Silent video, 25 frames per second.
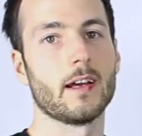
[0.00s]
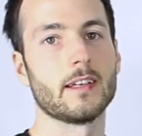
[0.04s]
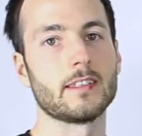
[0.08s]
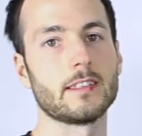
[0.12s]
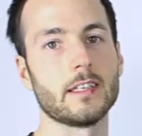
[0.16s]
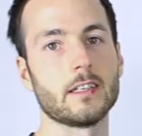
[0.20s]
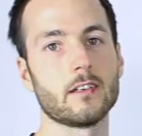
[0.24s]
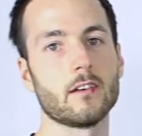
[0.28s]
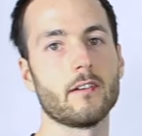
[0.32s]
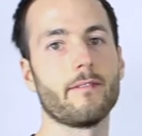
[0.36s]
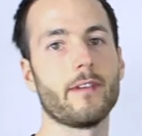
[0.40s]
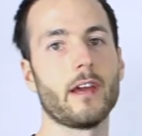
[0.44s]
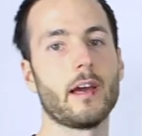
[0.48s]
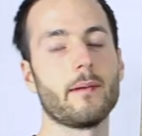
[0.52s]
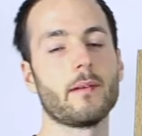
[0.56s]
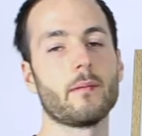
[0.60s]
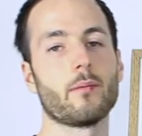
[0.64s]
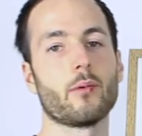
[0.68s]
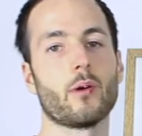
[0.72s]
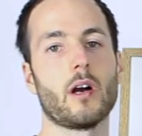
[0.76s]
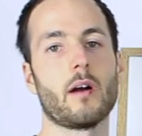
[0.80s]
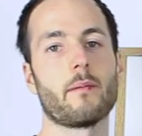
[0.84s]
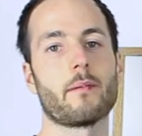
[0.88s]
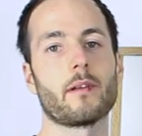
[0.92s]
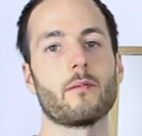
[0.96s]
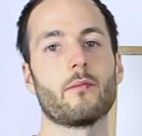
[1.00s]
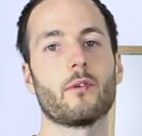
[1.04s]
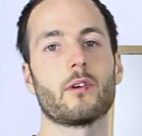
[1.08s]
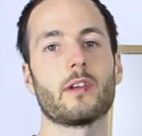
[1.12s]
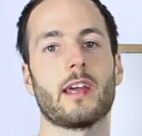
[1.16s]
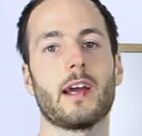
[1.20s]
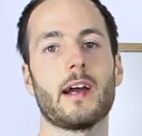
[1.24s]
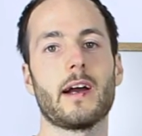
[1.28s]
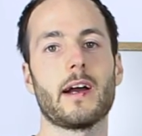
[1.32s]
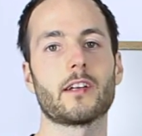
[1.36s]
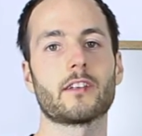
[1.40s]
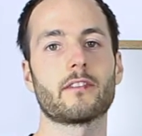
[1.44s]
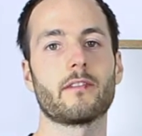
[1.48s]
a single family property will
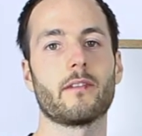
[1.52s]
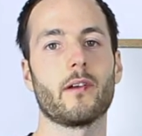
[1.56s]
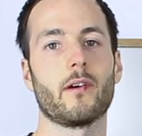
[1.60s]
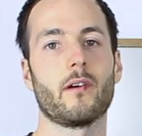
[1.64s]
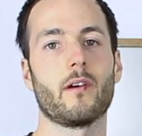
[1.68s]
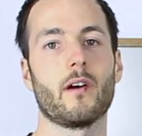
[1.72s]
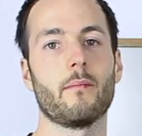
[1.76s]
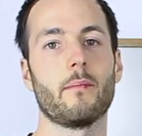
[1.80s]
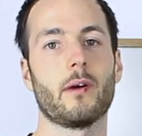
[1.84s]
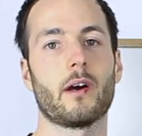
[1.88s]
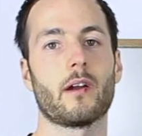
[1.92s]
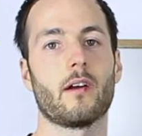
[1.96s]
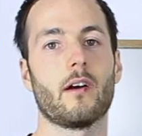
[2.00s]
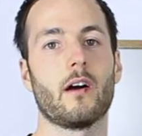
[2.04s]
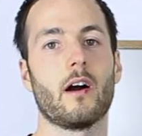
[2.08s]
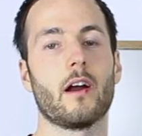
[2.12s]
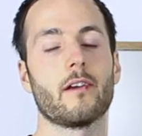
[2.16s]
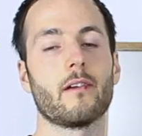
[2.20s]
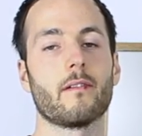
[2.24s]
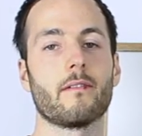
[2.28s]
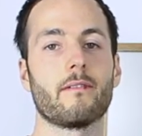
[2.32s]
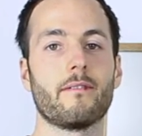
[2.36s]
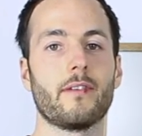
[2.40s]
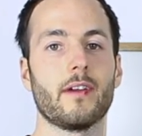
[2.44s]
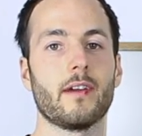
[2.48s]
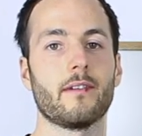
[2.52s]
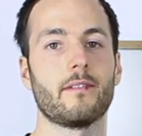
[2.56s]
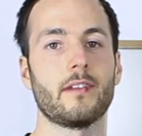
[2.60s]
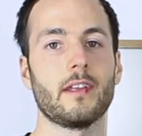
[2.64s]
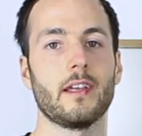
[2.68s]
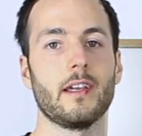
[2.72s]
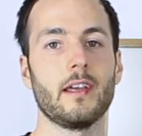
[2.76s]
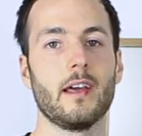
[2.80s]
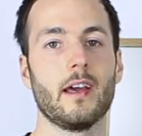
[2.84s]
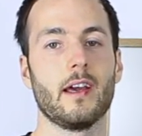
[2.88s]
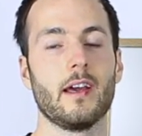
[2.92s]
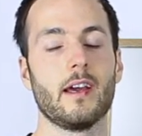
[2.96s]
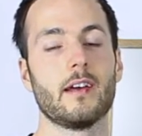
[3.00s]
cash flow about
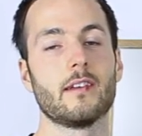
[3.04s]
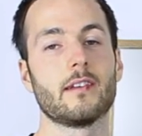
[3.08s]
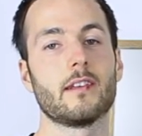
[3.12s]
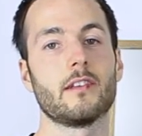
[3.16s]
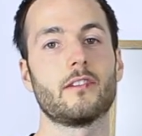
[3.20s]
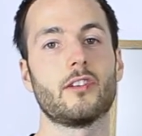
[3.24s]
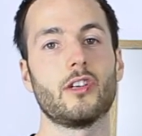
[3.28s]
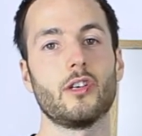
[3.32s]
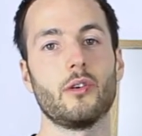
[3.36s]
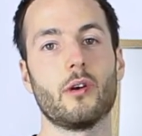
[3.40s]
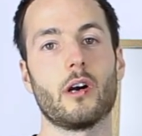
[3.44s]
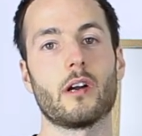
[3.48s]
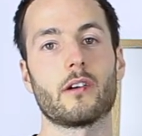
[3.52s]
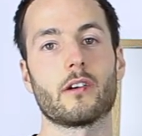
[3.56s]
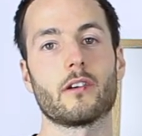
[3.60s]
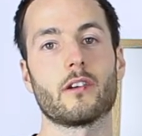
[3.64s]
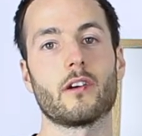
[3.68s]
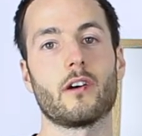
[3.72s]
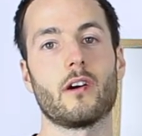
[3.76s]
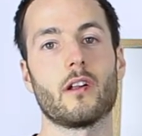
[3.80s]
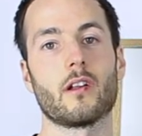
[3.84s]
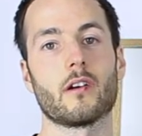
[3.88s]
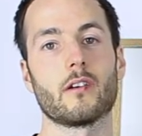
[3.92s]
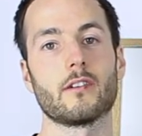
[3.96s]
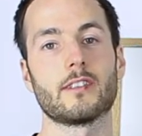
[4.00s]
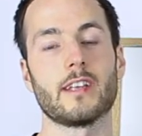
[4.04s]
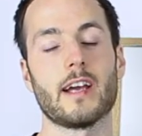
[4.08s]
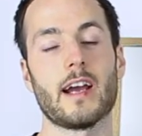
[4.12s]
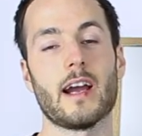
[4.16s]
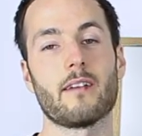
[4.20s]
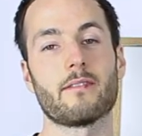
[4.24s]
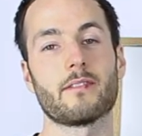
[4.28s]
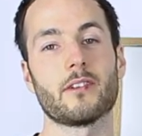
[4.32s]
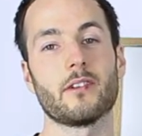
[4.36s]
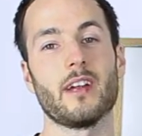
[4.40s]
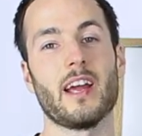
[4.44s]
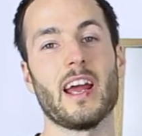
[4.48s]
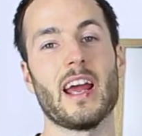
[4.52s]
$150 to $200
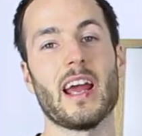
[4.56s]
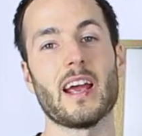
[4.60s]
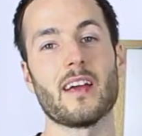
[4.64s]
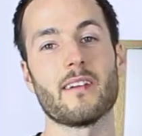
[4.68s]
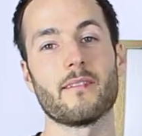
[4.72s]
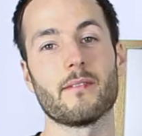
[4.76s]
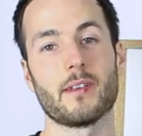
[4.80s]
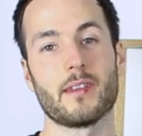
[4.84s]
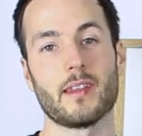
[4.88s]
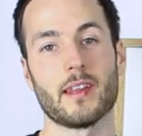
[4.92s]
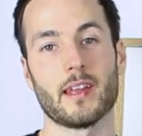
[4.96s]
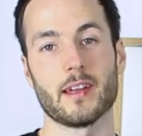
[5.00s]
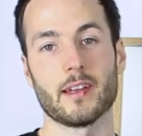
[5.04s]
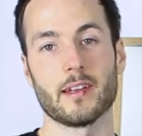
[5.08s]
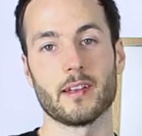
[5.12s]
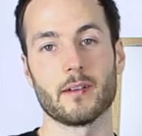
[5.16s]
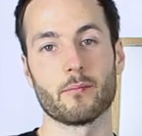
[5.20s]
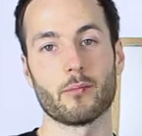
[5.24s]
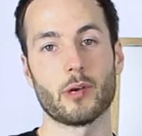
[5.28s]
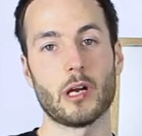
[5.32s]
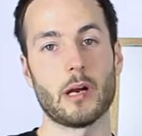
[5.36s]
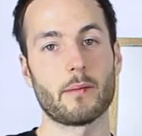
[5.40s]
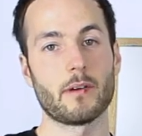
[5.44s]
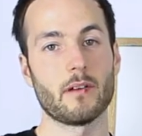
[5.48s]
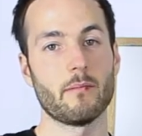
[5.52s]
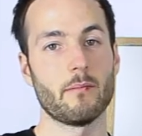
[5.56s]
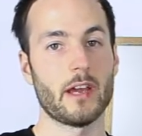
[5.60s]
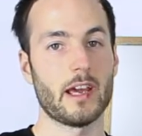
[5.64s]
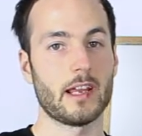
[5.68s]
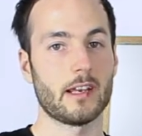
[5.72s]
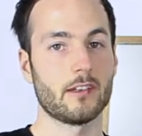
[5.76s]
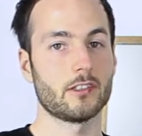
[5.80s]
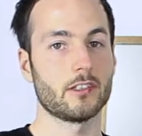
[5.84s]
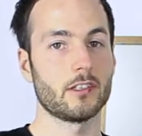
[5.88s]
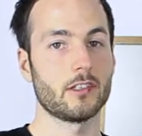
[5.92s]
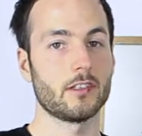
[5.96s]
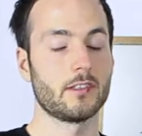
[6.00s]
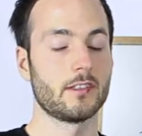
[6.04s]
after everything. Property
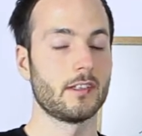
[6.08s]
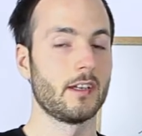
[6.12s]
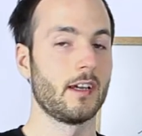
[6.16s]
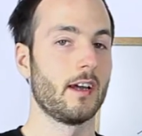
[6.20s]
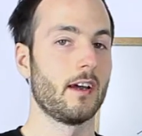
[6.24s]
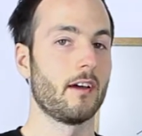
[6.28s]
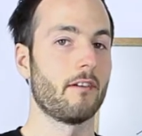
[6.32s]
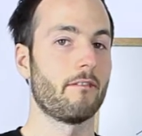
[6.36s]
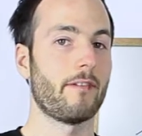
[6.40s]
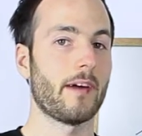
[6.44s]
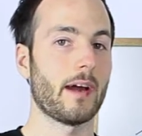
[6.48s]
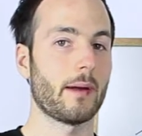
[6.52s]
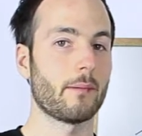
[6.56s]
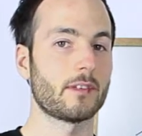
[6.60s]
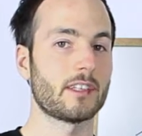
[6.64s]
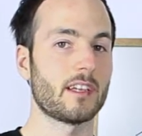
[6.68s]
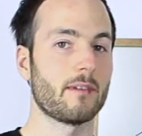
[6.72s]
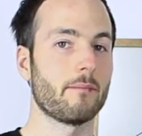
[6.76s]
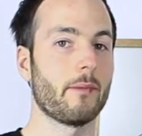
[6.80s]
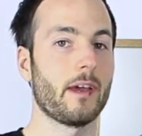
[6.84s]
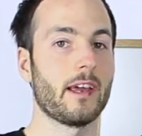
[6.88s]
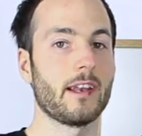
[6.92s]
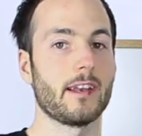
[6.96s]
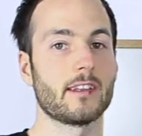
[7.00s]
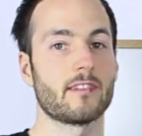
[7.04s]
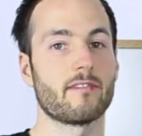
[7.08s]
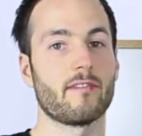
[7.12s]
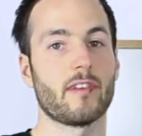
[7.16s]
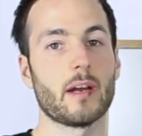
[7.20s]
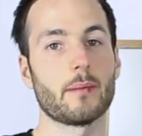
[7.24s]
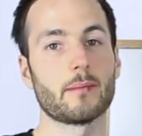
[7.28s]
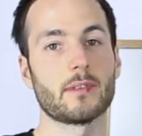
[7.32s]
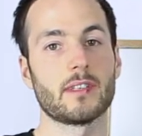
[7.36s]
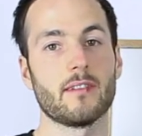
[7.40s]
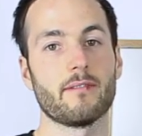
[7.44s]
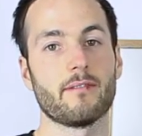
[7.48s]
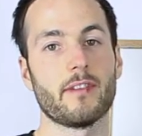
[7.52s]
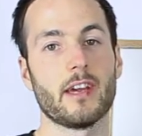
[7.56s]
managers, 5% maintenance,
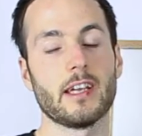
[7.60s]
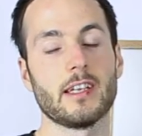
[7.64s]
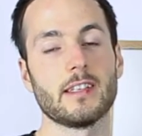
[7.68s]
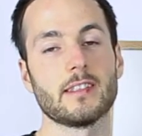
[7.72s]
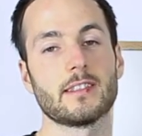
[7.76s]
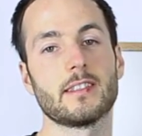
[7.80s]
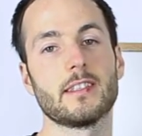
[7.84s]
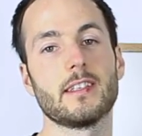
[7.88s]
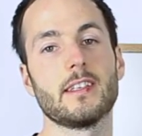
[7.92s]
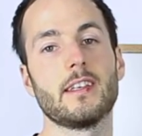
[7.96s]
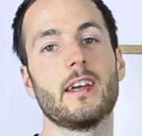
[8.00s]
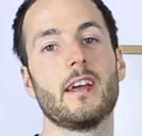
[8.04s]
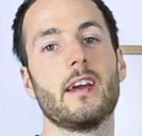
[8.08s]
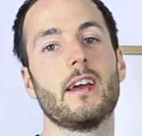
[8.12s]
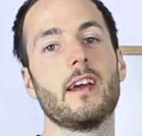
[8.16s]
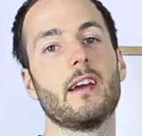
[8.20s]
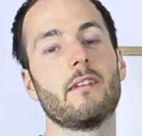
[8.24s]
5% vacancy.